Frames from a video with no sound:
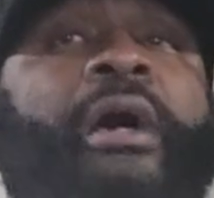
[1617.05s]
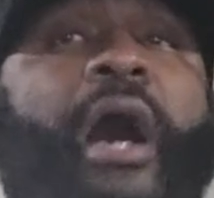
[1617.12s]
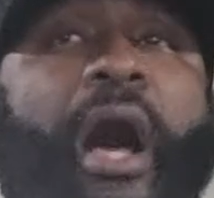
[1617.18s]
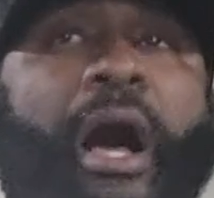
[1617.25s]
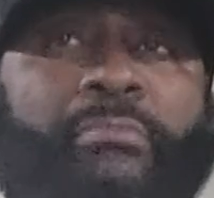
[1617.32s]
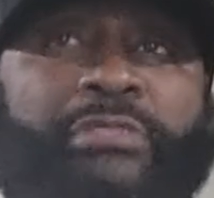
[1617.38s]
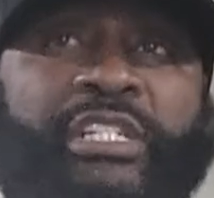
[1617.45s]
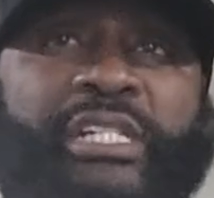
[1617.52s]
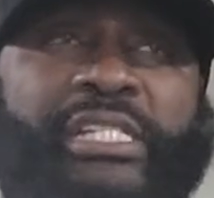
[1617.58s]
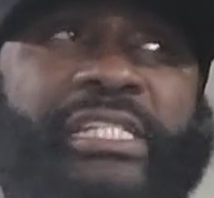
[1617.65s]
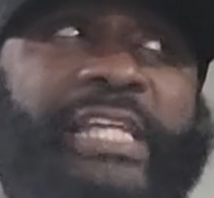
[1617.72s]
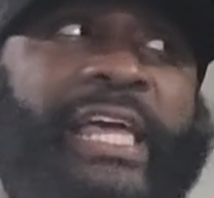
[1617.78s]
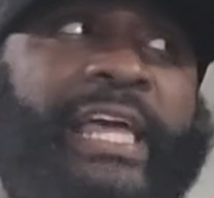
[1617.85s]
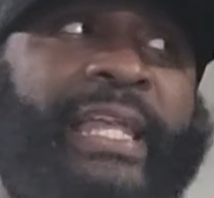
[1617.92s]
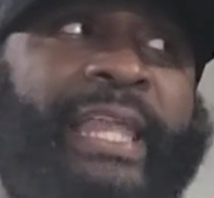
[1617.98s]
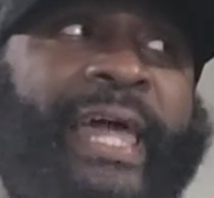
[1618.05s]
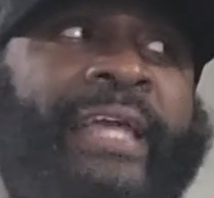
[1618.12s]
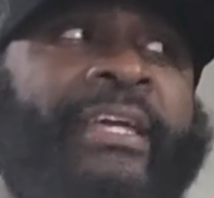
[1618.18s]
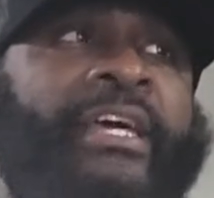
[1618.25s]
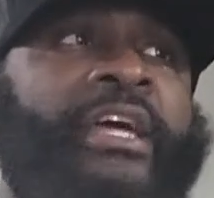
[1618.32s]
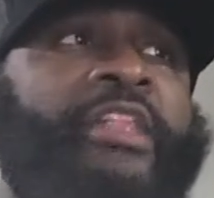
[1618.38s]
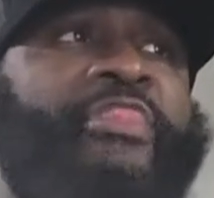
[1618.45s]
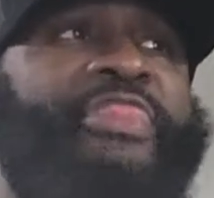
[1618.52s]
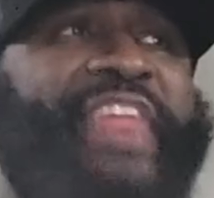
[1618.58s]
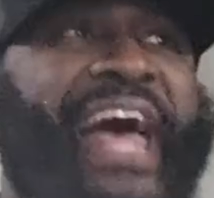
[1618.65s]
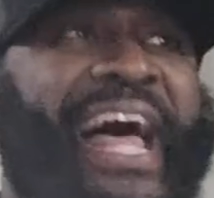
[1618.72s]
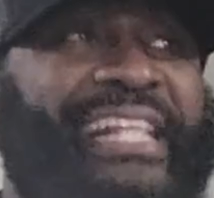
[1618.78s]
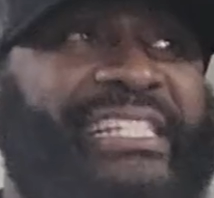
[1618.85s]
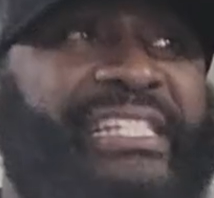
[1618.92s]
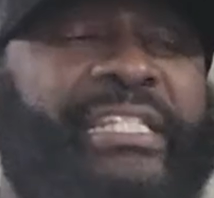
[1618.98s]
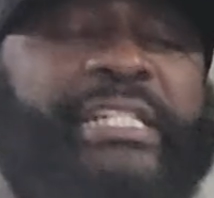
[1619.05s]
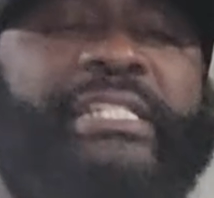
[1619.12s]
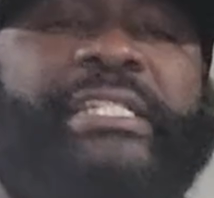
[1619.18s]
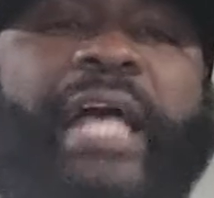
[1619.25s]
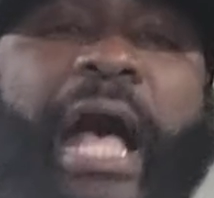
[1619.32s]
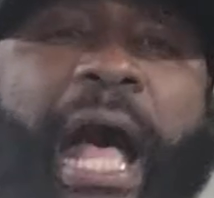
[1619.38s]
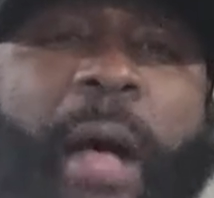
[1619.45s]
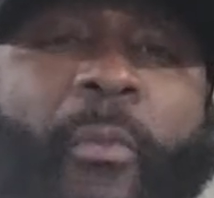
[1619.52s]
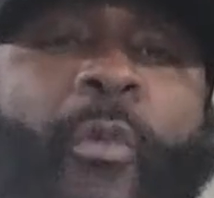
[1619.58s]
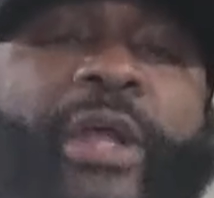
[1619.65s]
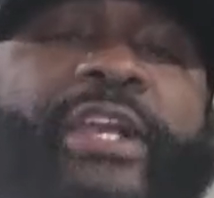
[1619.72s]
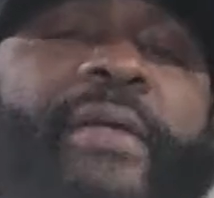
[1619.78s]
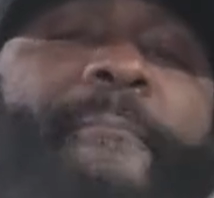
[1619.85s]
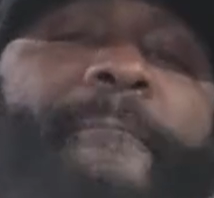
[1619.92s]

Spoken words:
I'm just saying, that's the time when the